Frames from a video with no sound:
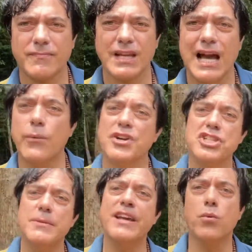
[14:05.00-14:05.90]
I want you
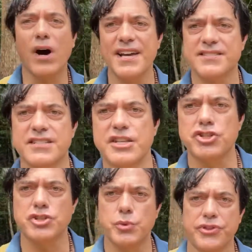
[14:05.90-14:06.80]
to make wise
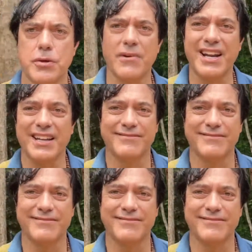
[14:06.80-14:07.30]
decisions with your money.